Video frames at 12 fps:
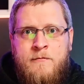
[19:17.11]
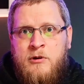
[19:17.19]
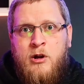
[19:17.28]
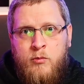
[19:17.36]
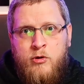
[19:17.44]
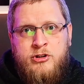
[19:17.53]

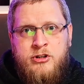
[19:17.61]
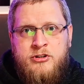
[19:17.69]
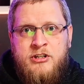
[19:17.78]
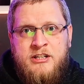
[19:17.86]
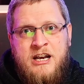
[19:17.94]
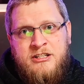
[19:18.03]
what do you
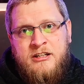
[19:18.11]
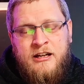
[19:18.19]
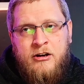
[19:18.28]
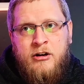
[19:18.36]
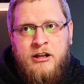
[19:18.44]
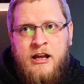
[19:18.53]
suggest, and then
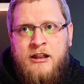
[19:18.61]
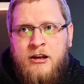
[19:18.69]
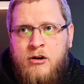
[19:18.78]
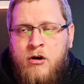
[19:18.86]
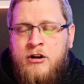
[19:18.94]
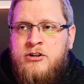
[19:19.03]
kind of get their
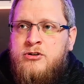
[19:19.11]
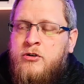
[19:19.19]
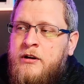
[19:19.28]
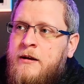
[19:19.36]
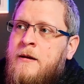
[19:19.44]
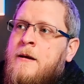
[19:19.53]
guidance on it.